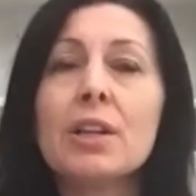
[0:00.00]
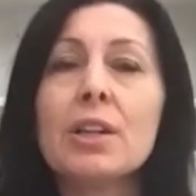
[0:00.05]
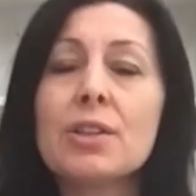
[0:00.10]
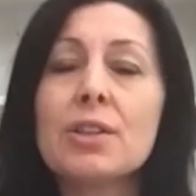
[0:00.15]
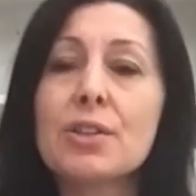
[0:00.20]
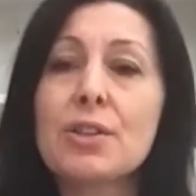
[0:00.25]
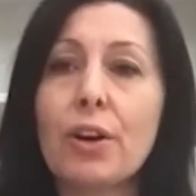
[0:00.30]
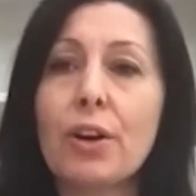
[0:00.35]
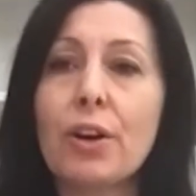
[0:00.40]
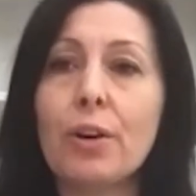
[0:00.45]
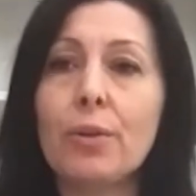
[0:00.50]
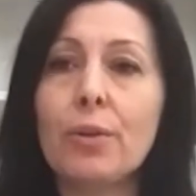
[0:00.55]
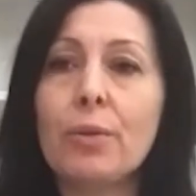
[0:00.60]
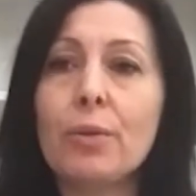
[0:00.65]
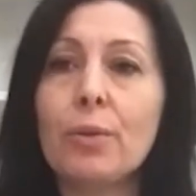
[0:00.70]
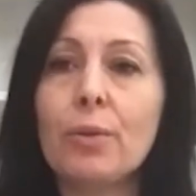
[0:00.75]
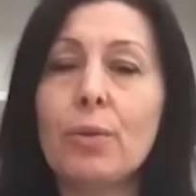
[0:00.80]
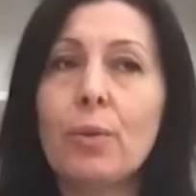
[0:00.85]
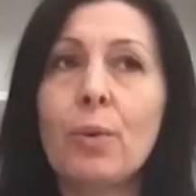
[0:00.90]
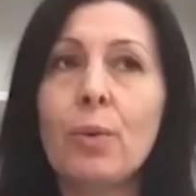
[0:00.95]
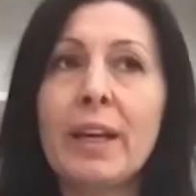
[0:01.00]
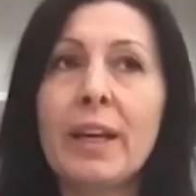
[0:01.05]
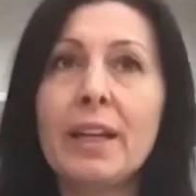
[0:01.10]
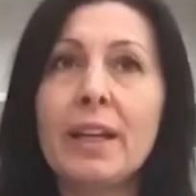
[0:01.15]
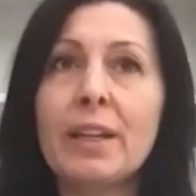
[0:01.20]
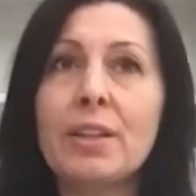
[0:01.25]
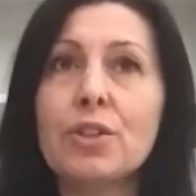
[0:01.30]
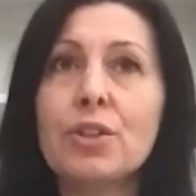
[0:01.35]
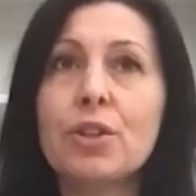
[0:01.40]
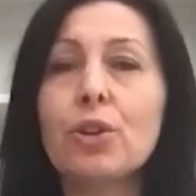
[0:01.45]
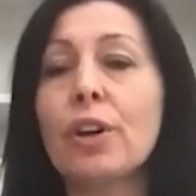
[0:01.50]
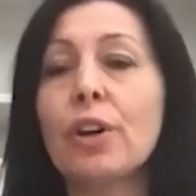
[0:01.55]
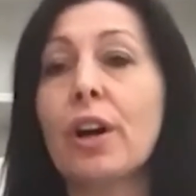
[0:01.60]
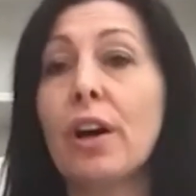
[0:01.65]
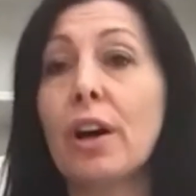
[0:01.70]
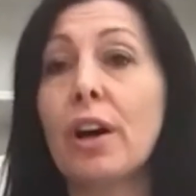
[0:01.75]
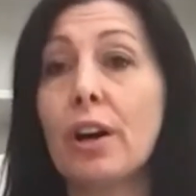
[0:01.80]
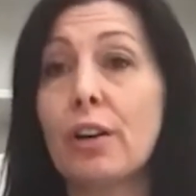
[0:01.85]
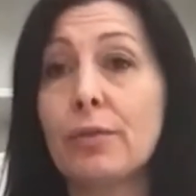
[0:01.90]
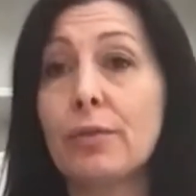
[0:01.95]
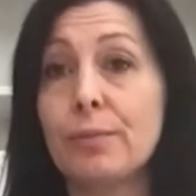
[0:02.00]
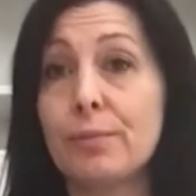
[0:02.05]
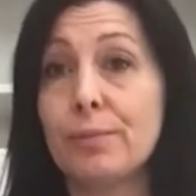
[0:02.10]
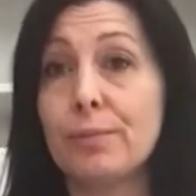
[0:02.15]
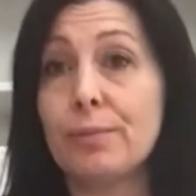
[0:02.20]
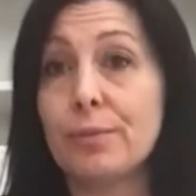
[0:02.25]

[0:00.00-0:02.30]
So we took her